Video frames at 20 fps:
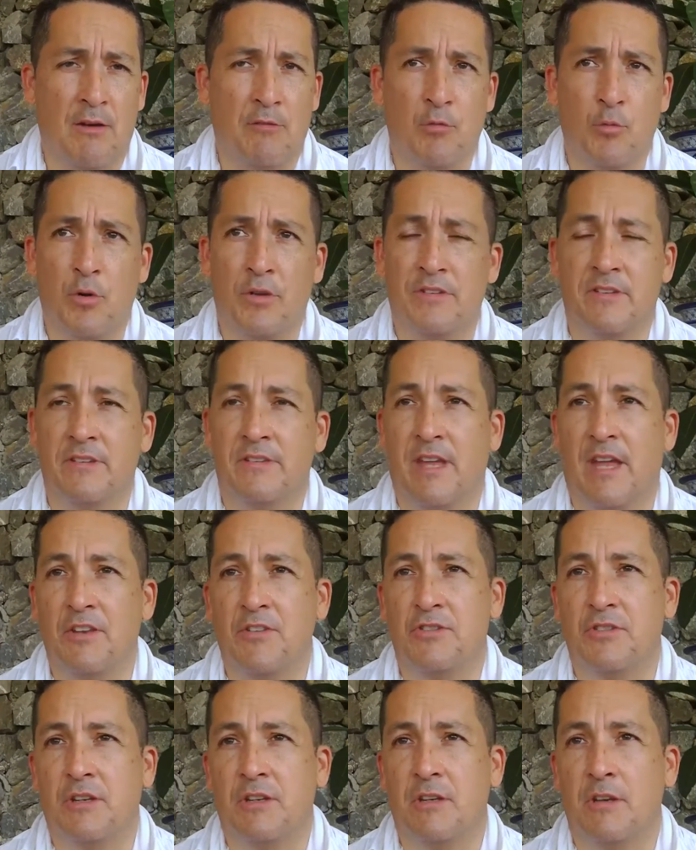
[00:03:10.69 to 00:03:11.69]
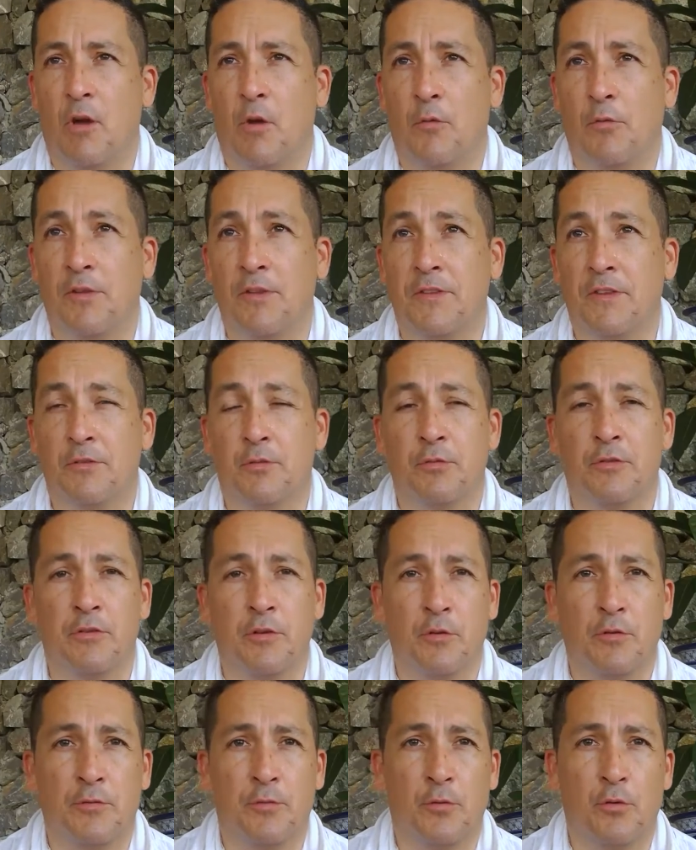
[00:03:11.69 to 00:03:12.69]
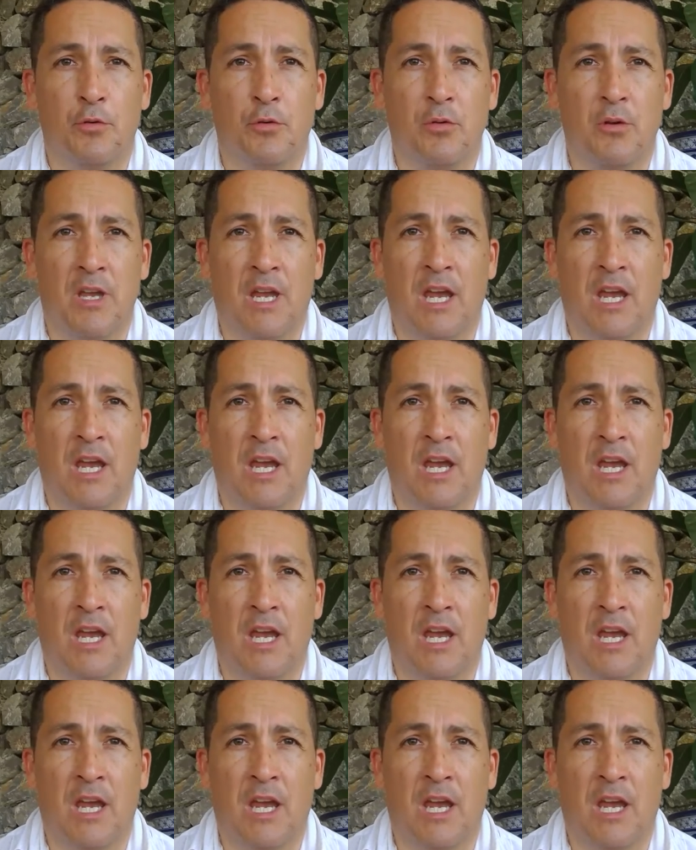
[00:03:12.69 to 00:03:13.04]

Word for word: everyone's attention. Hopefully this was useful.